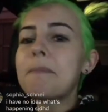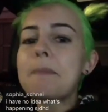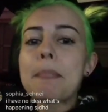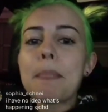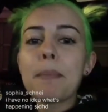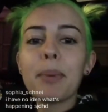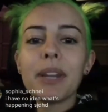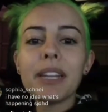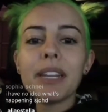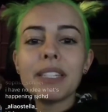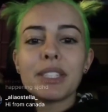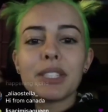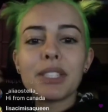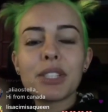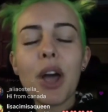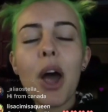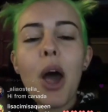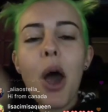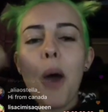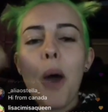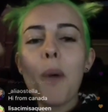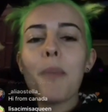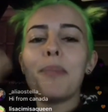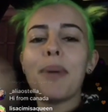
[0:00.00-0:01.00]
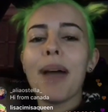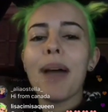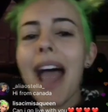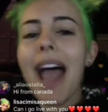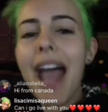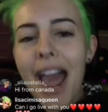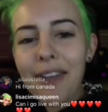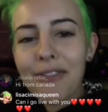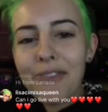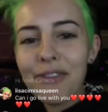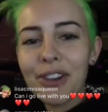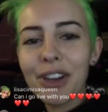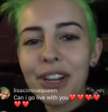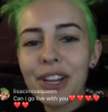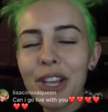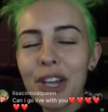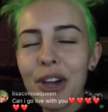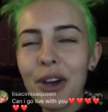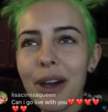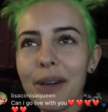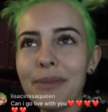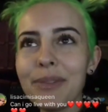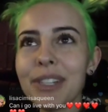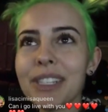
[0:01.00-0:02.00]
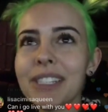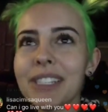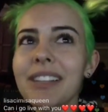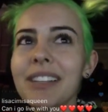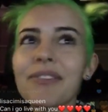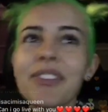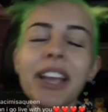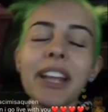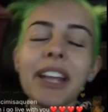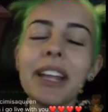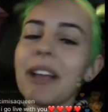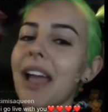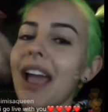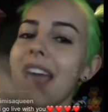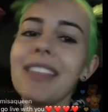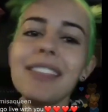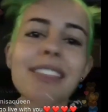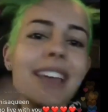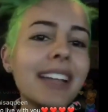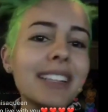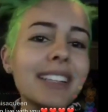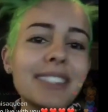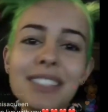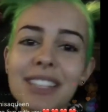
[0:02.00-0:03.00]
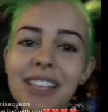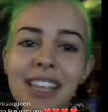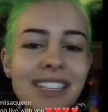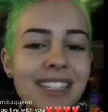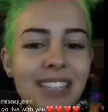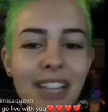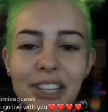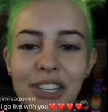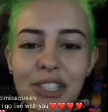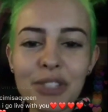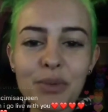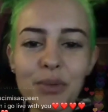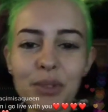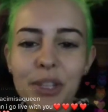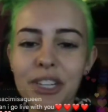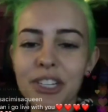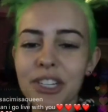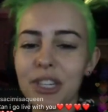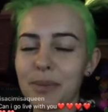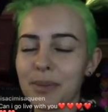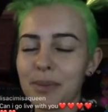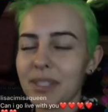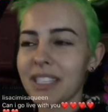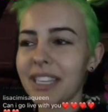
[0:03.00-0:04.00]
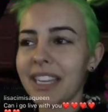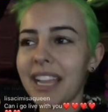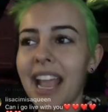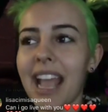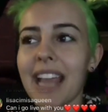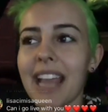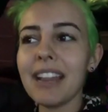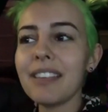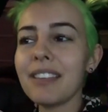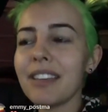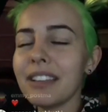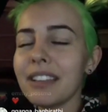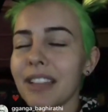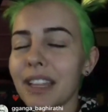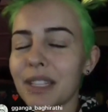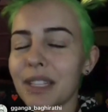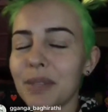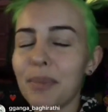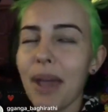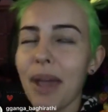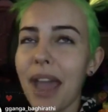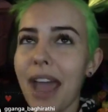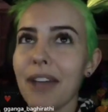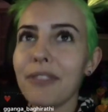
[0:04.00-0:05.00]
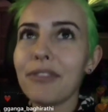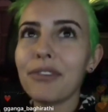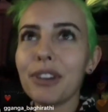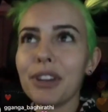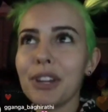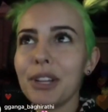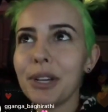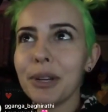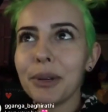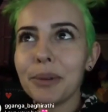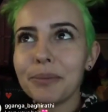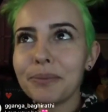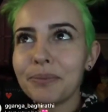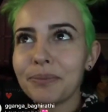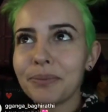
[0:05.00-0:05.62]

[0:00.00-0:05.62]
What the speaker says: But it's so bad for you. I'm just, like, and it's not just relationships. It's, like, anything that's bad for you.